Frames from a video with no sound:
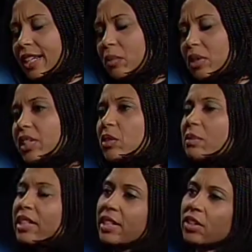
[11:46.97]
Now, Bill, you were
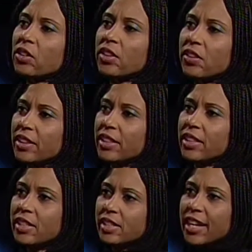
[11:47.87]
mentioning earlier that
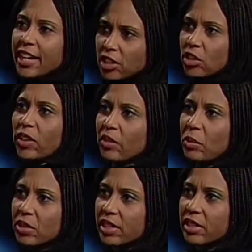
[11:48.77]
this history of
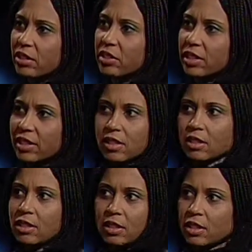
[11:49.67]
persecution has
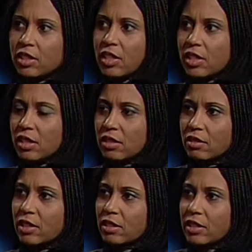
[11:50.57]
gone on since the
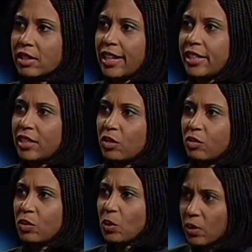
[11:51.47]

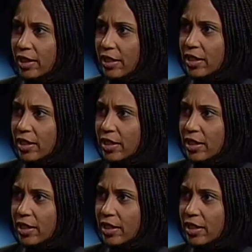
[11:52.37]
1840s.